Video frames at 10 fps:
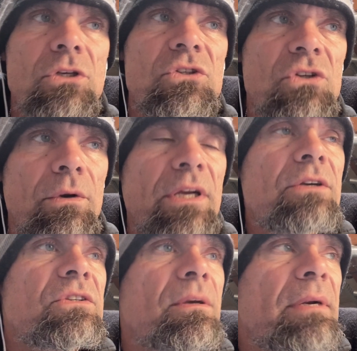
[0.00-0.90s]
So to
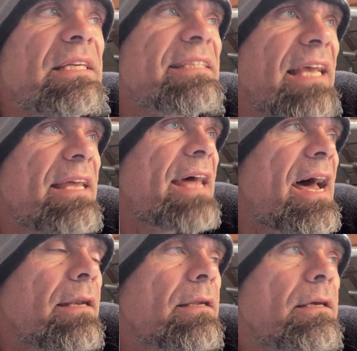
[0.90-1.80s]
hear somebody say
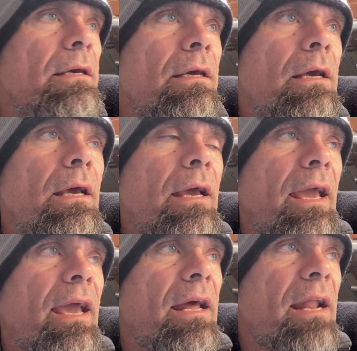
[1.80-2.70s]
that
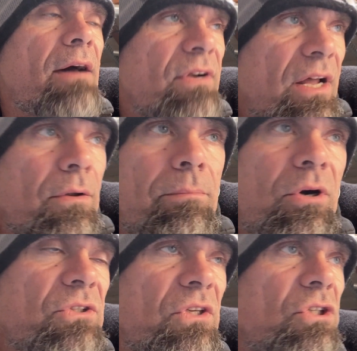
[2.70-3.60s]
and have another
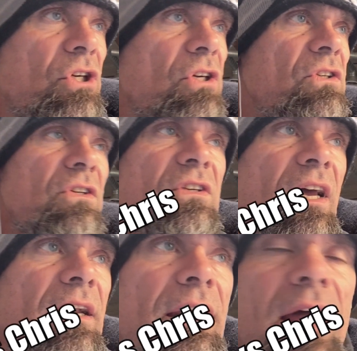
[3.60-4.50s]
person just
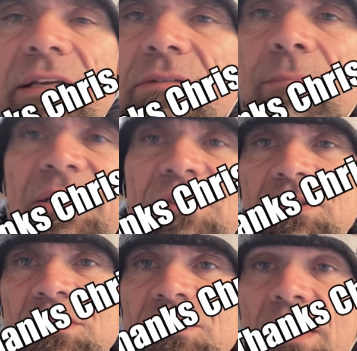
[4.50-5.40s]
send a nice
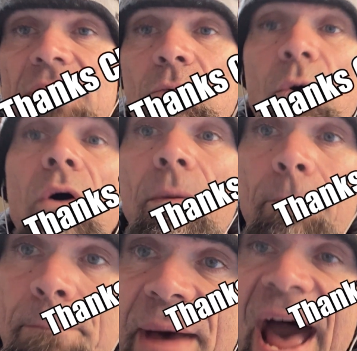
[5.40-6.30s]
message says
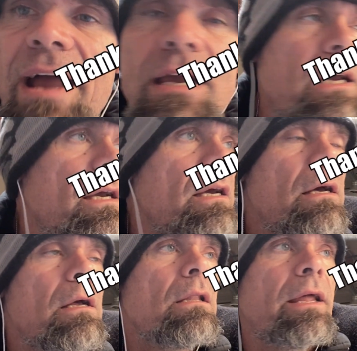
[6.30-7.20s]
welcome back
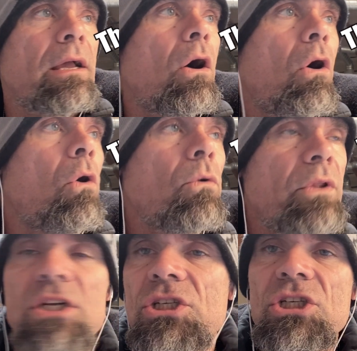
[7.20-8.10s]
like
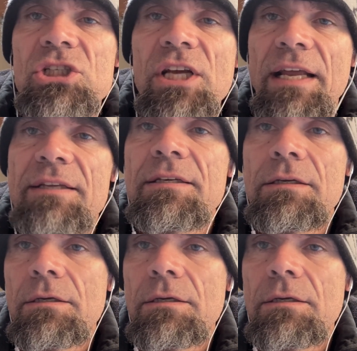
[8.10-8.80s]
holy shit